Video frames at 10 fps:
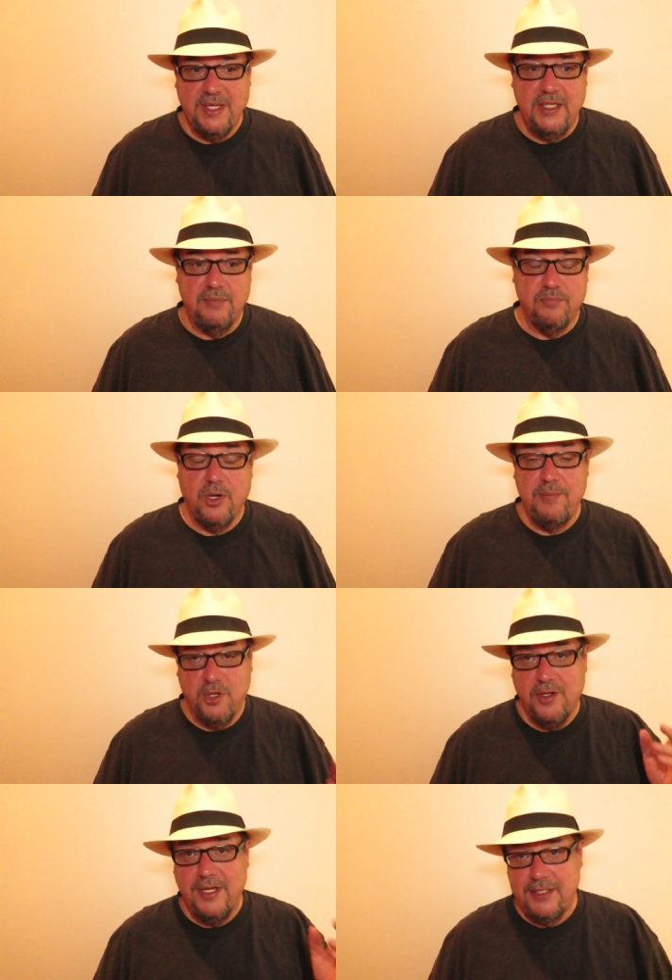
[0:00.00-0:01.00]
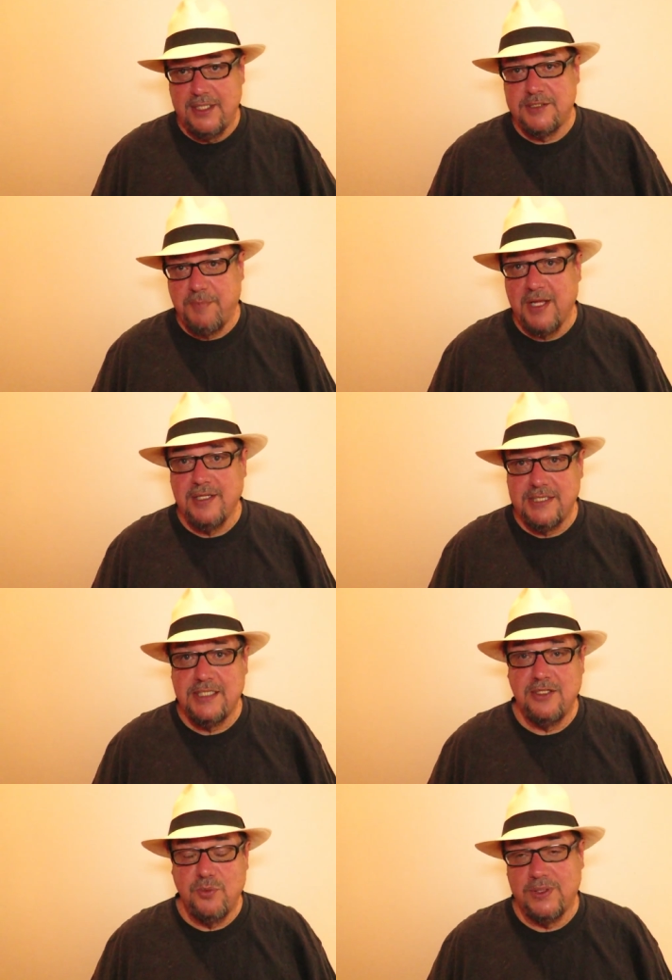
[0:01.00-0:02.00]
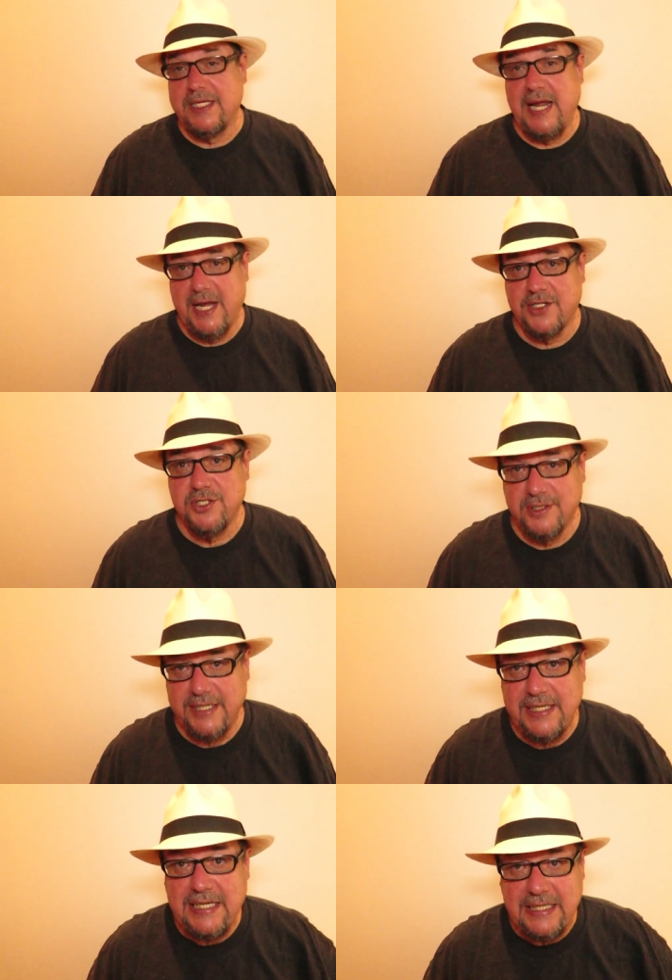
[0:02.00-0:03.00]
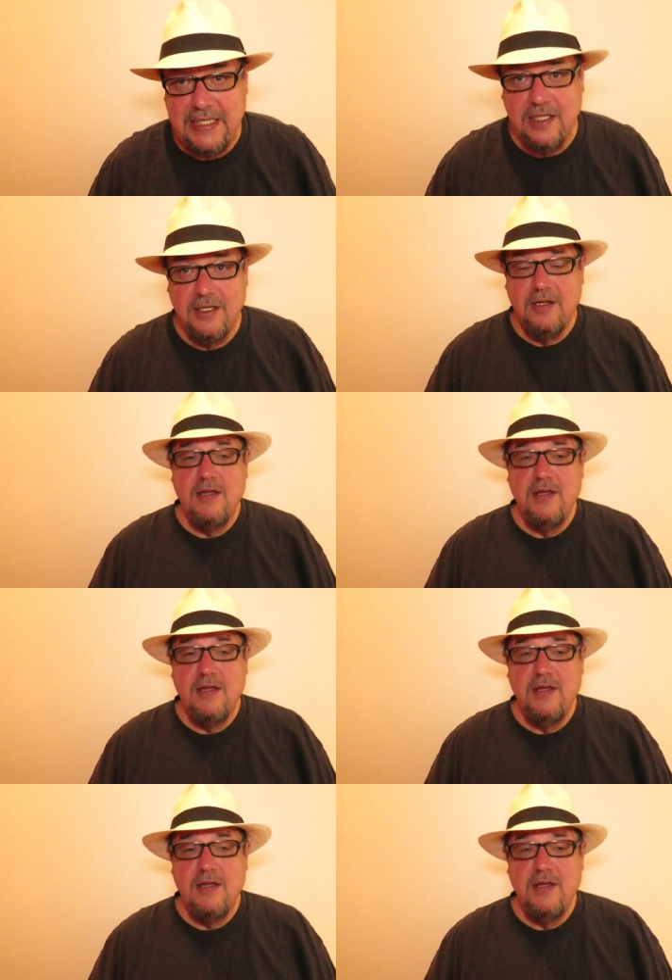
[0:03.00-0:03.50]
and primarily that's by listening to what they actually need.